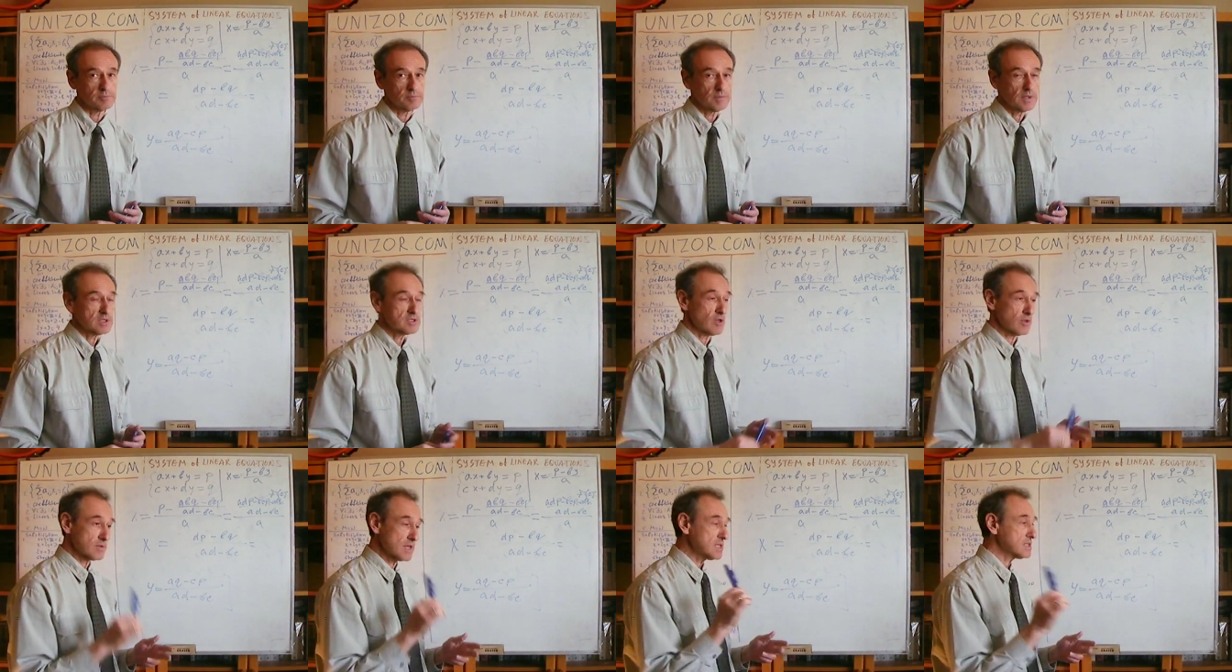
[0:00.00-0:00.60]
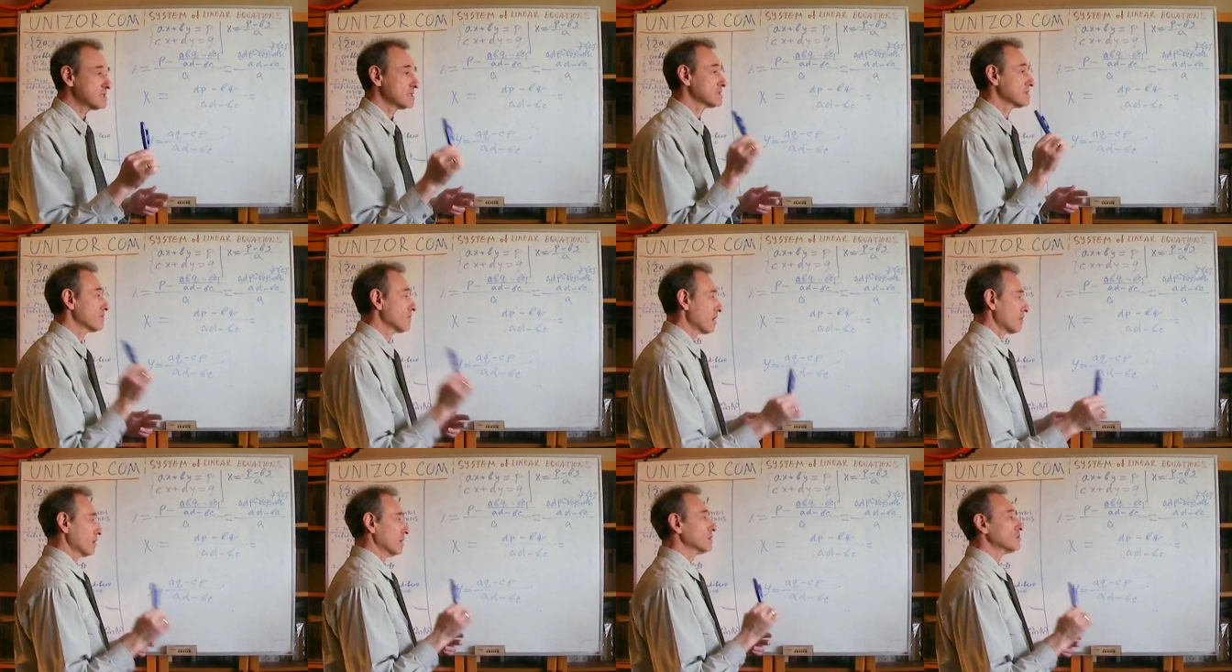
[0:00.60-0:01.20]
So this is a
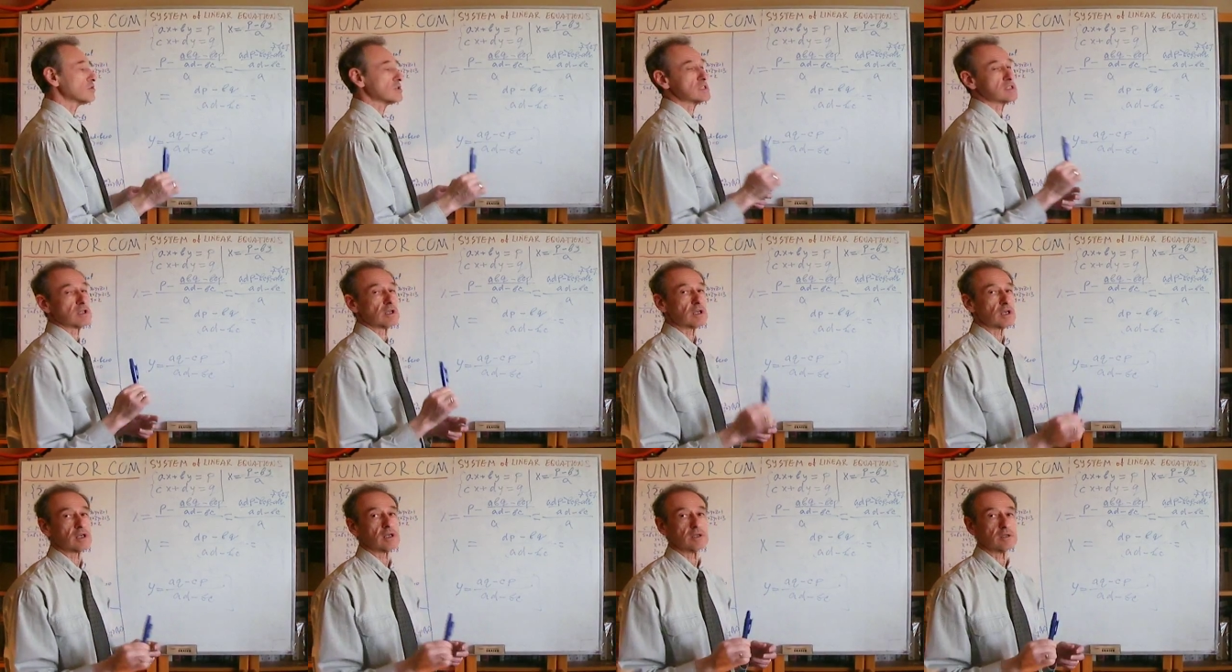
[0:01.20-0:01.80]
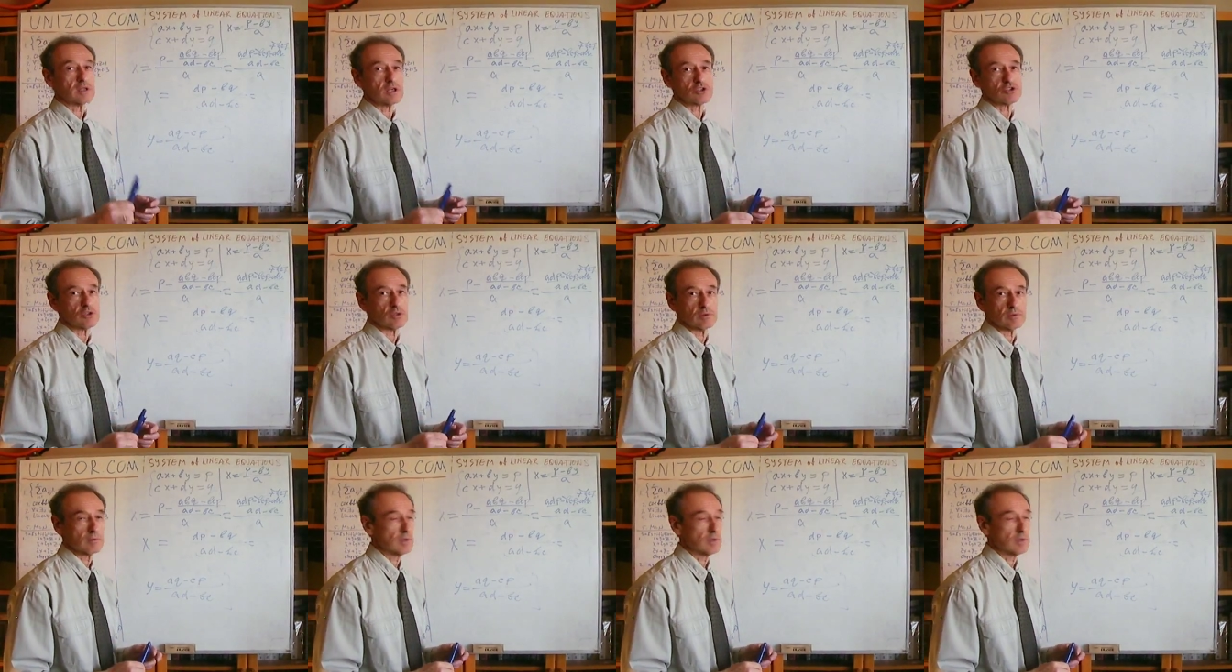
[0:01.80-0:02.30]
very interesting condition.